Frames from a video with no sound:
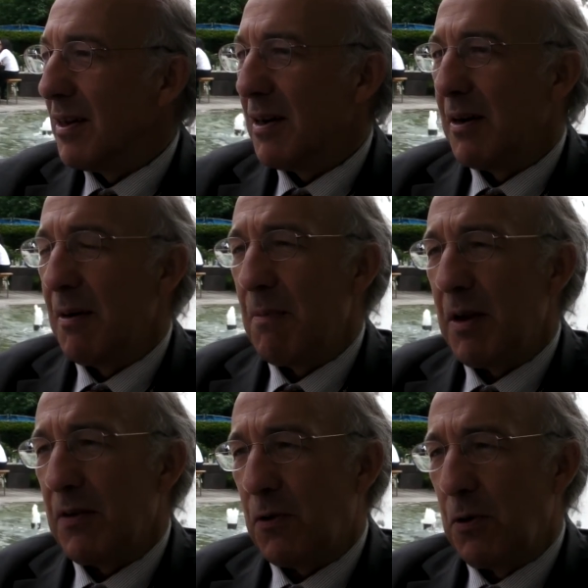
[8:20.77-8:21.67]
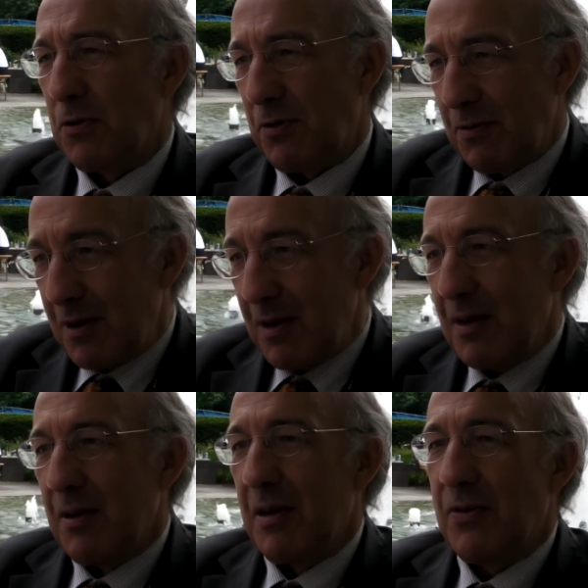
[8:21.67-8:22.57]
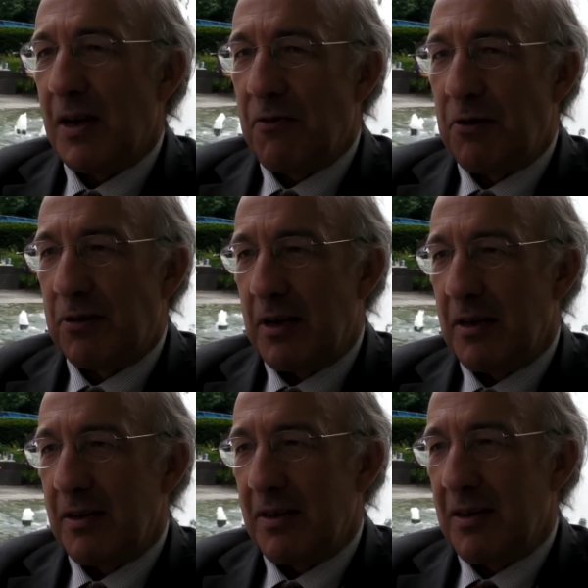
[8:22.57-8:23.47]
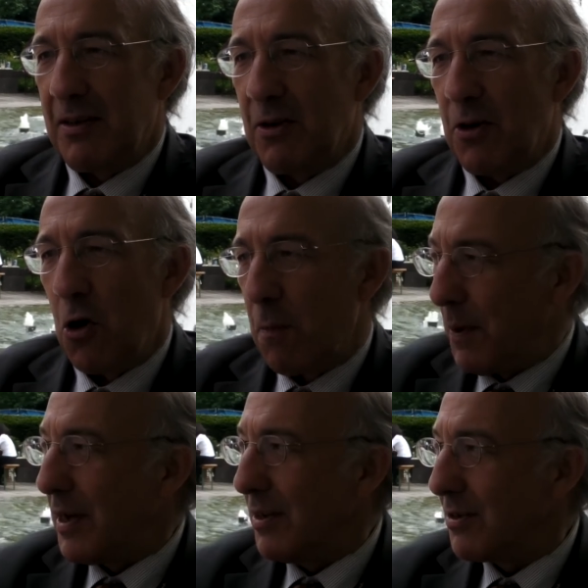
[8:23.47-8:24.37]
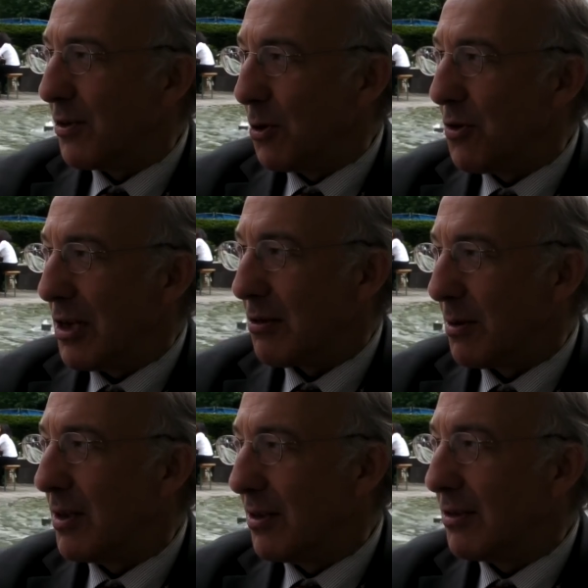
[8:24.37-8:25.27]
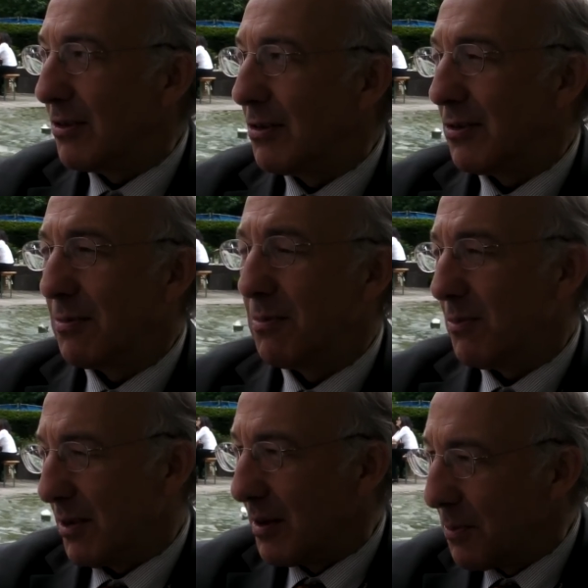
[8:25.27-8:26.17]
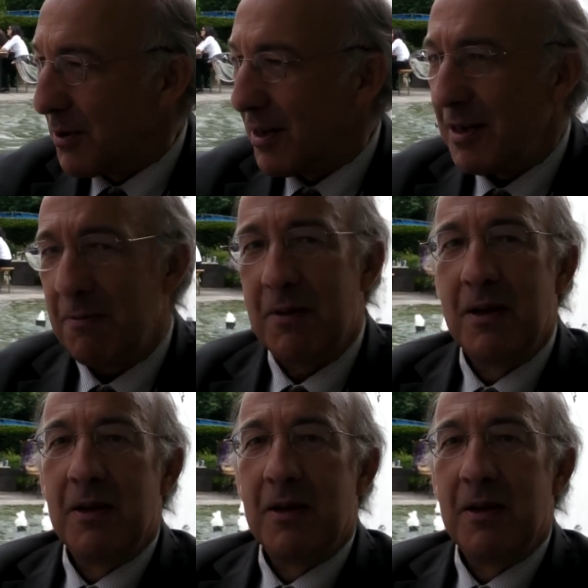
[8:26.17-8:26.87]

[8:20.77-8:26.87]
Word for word: Um, and of course, if countries are, are not helping to do things within the system deliberately,